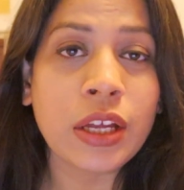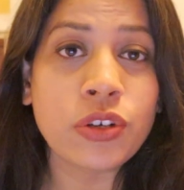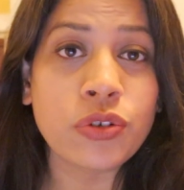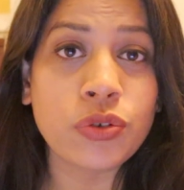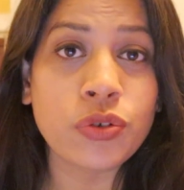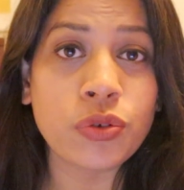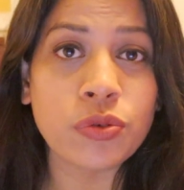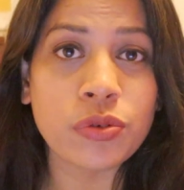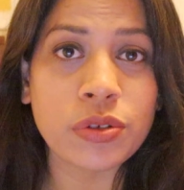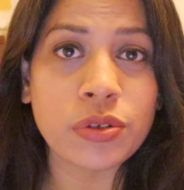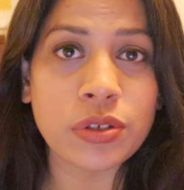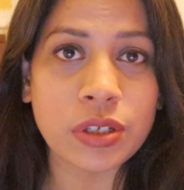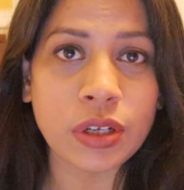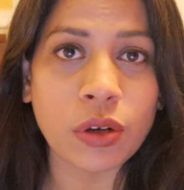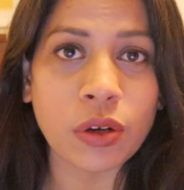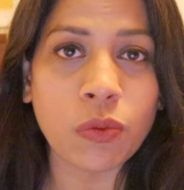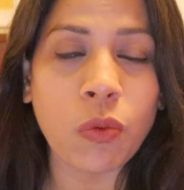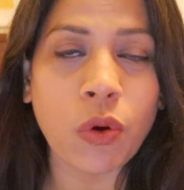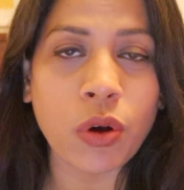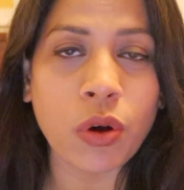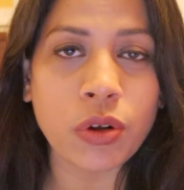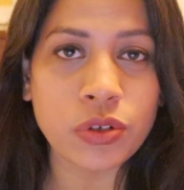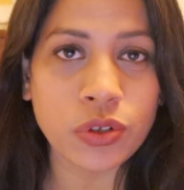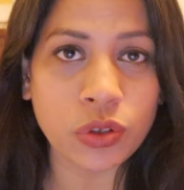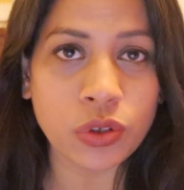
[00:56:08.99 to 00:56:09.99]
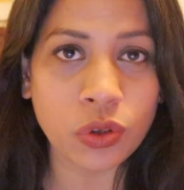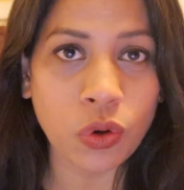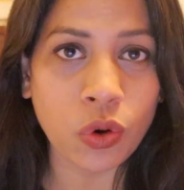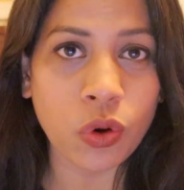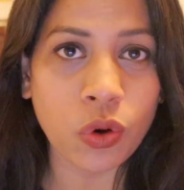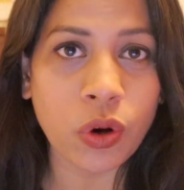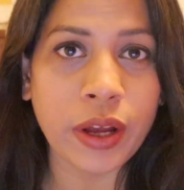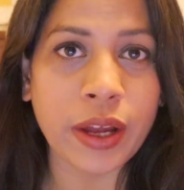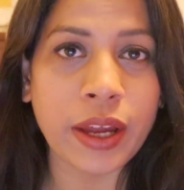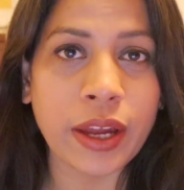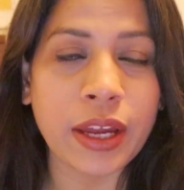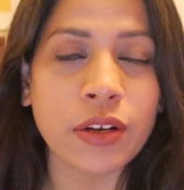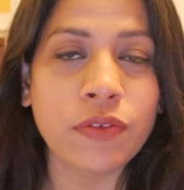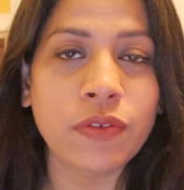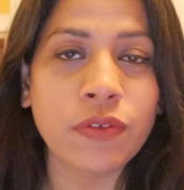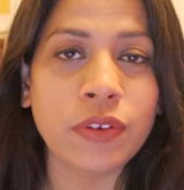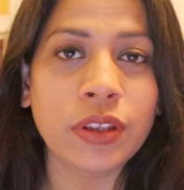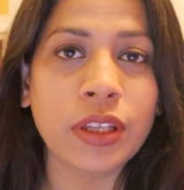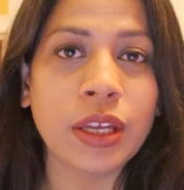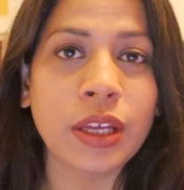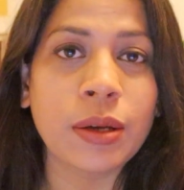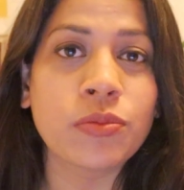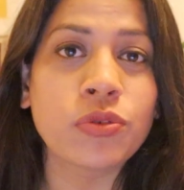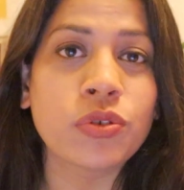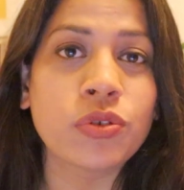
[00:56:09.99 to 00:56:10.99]
Do you still want to go ahead
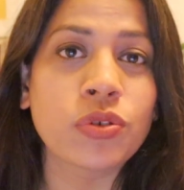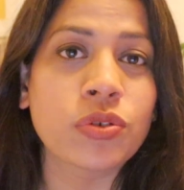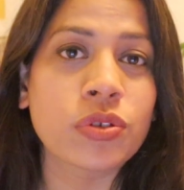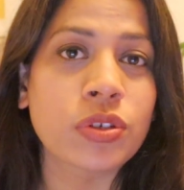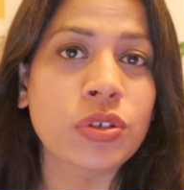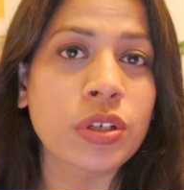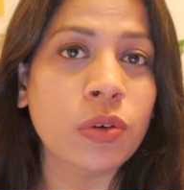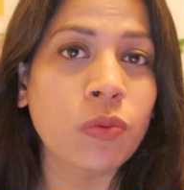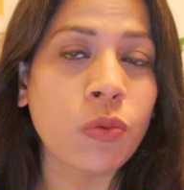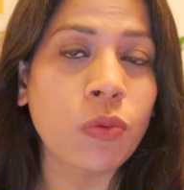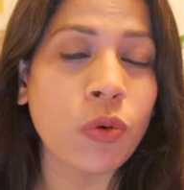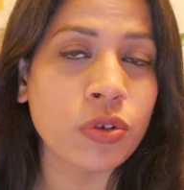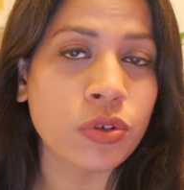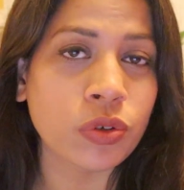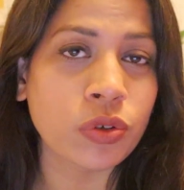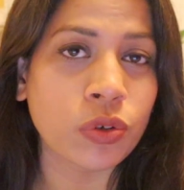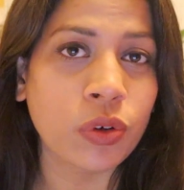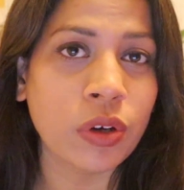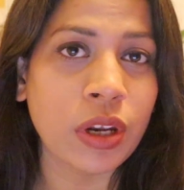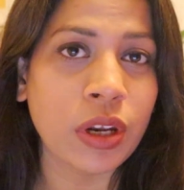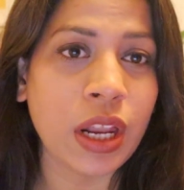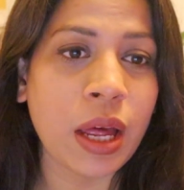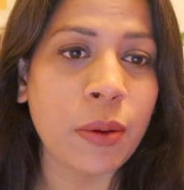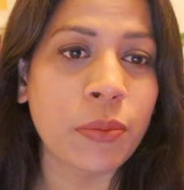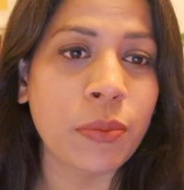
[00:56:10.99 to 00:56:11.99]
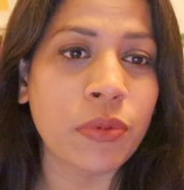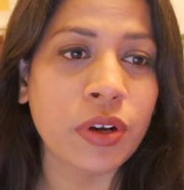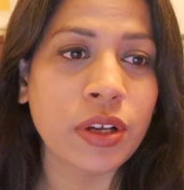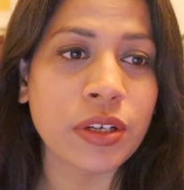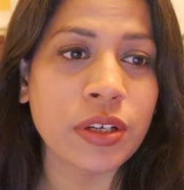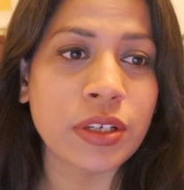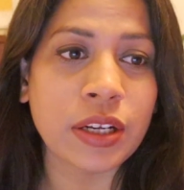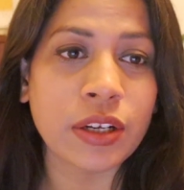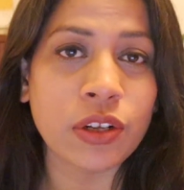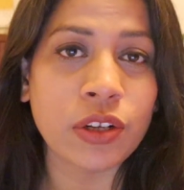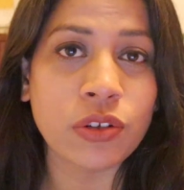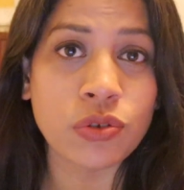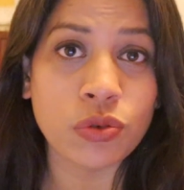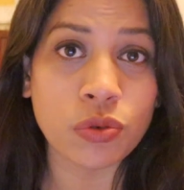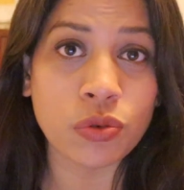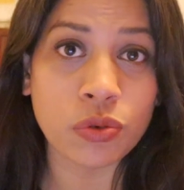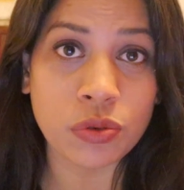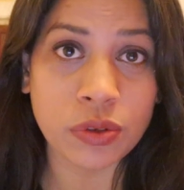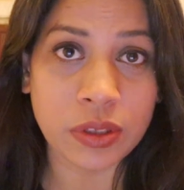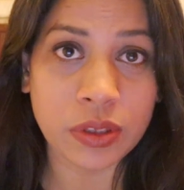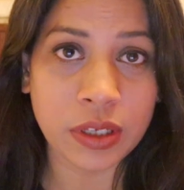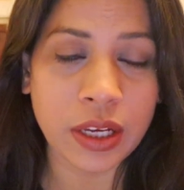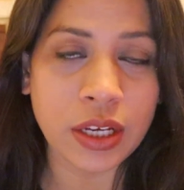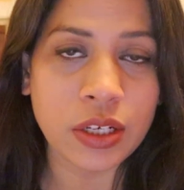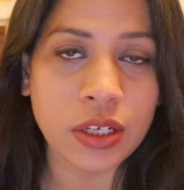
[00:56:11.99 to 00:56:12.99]
with them? Do you still want to collaborate and
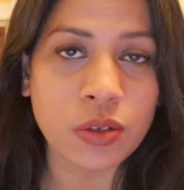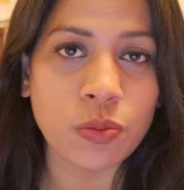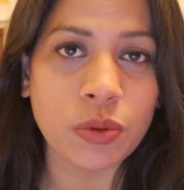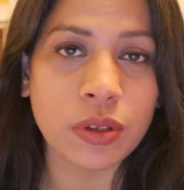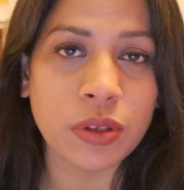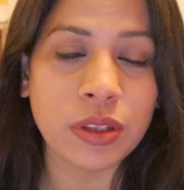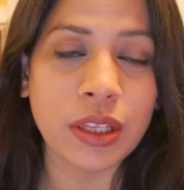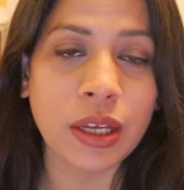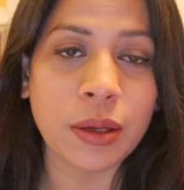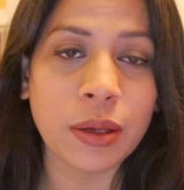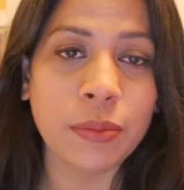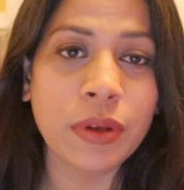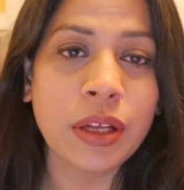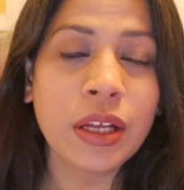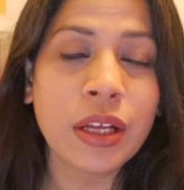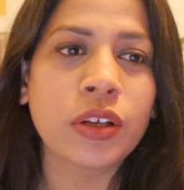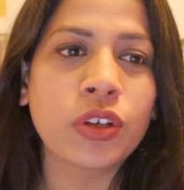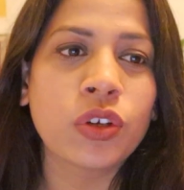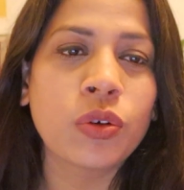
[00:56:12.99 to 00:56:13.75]
associate with them?